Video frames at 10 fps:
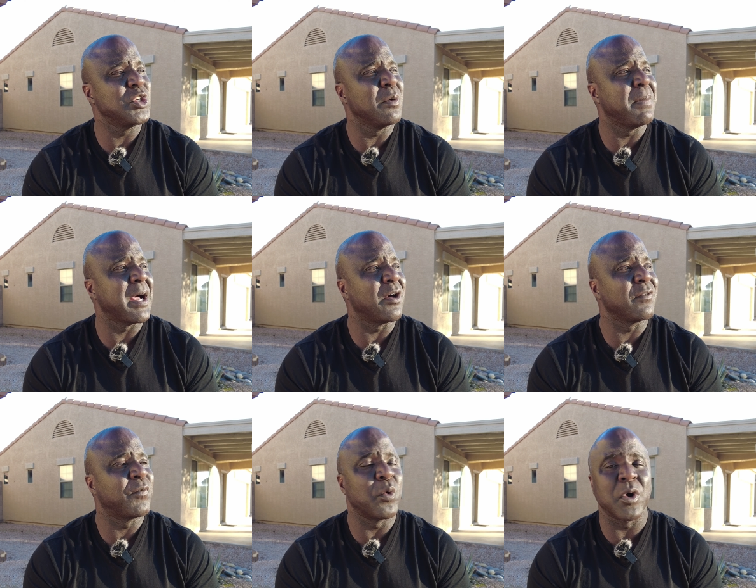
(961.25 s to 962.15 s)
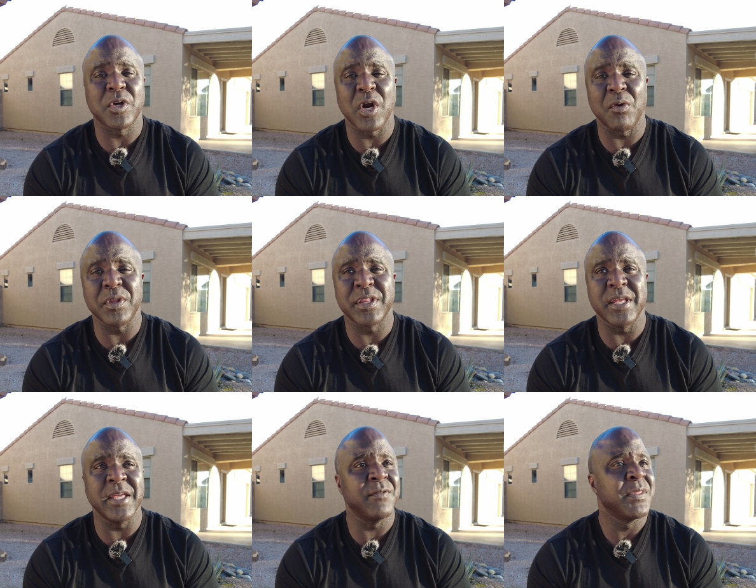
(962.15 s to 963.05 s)
you about foreign
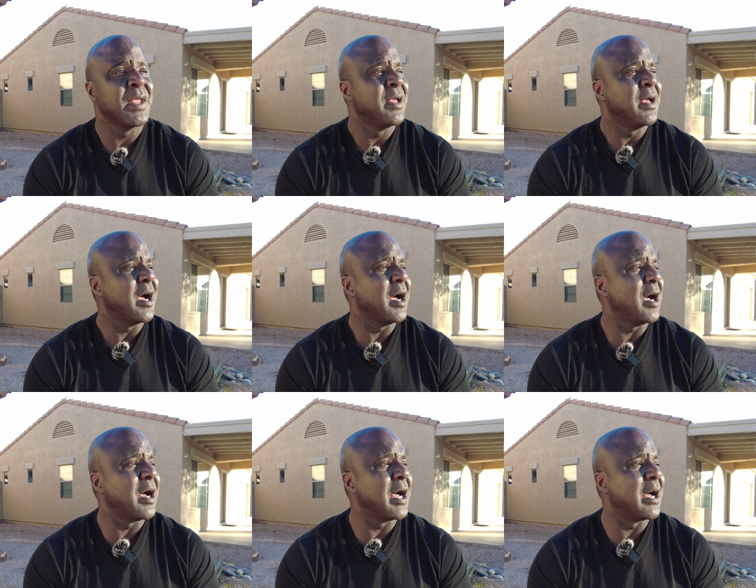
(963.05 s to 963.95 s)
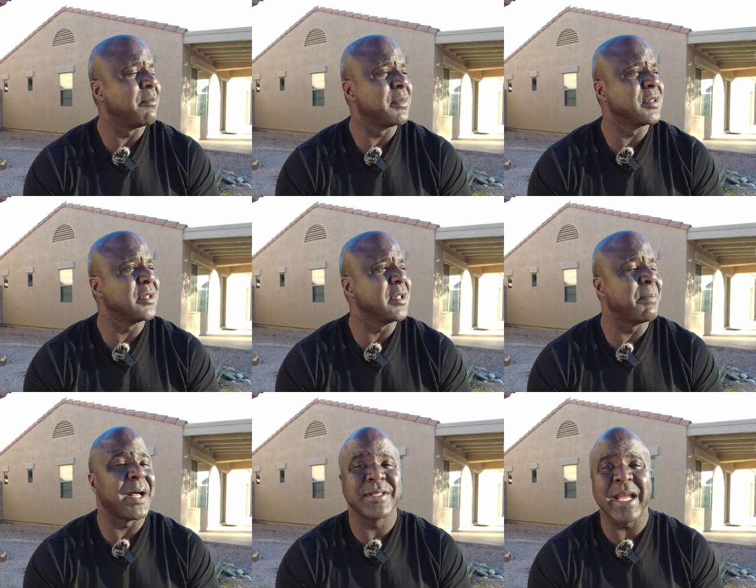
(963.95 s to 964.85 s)
currency, um,
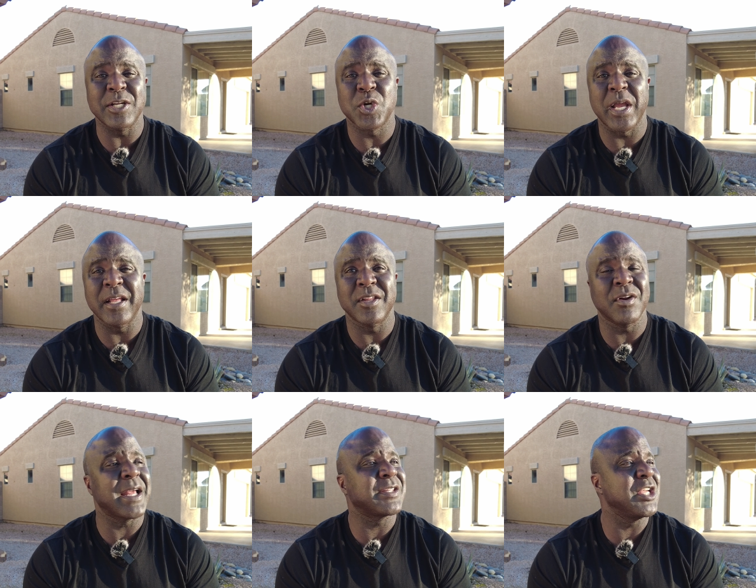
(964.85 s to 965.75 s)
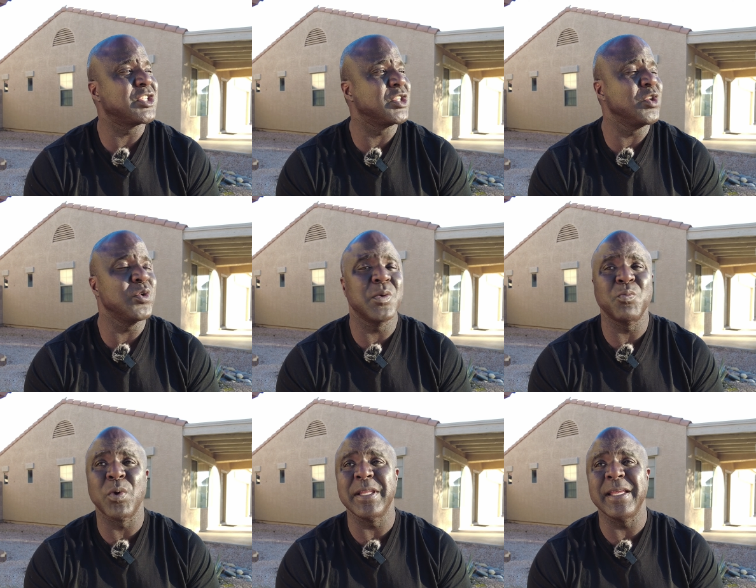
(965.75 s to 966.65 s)
about day trading. They're not teaching you
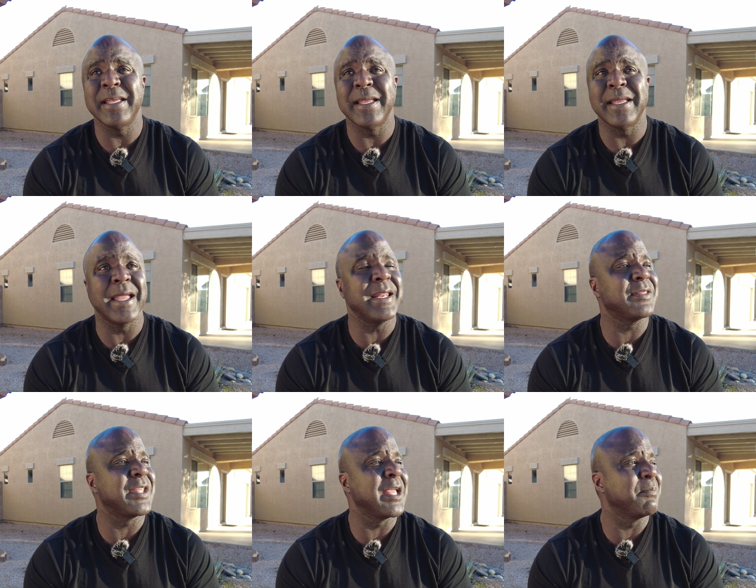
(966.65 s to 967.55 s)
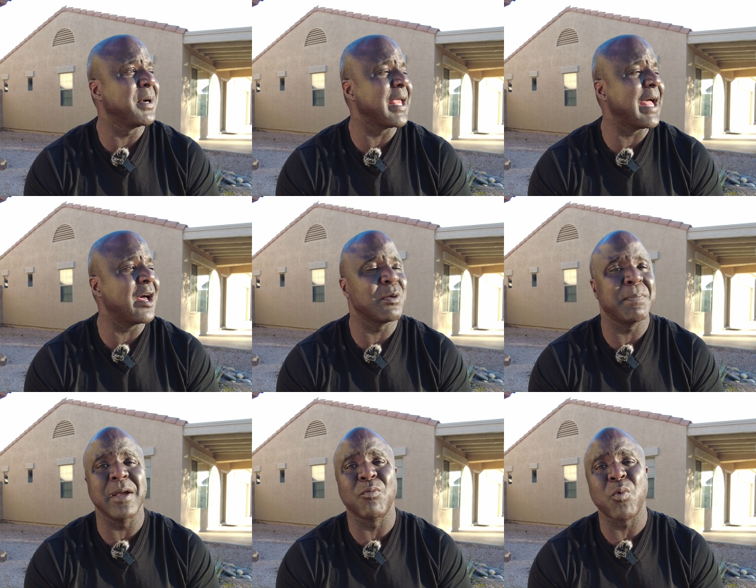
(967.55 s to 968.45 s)
really anything but how to
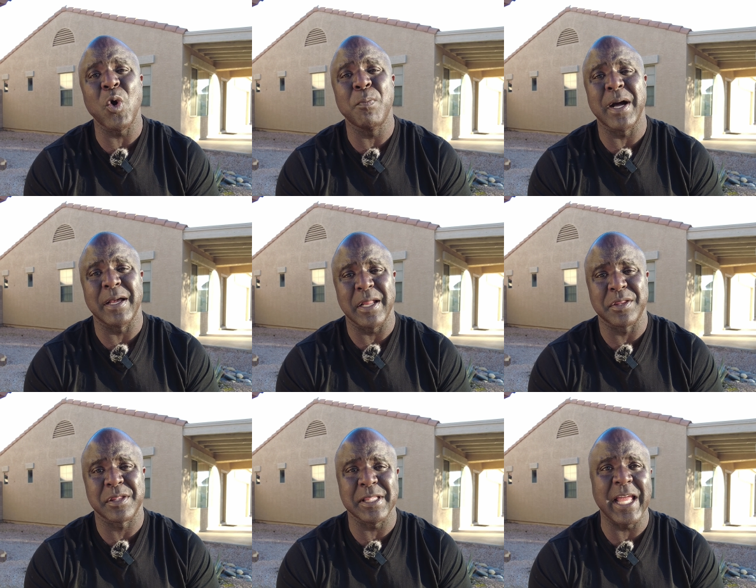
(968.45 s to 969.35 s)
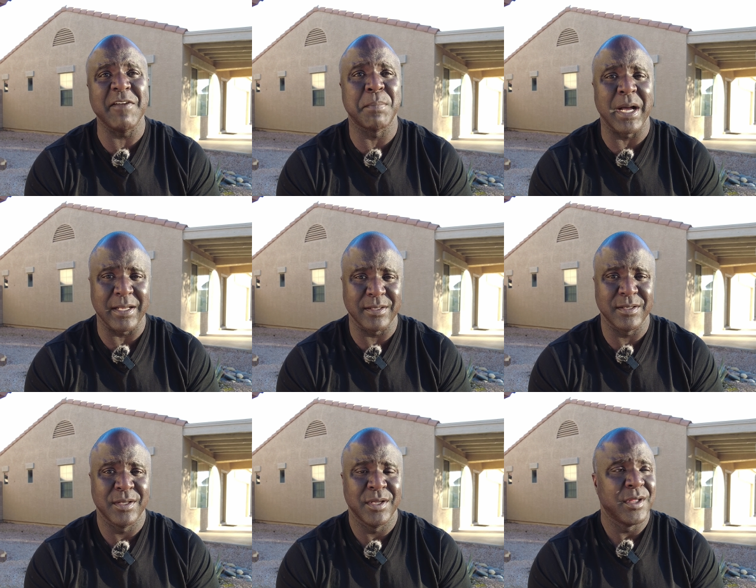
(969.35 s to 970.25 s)
be a robot, a slave bot.
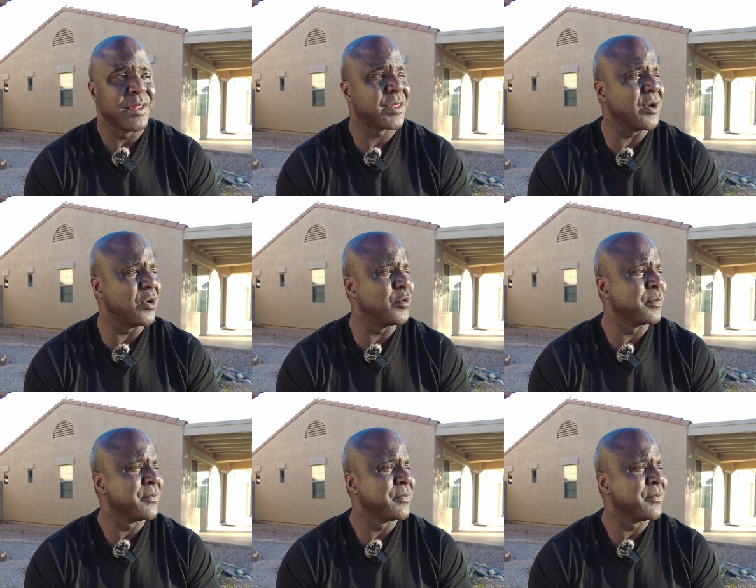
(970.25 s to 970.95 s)
So,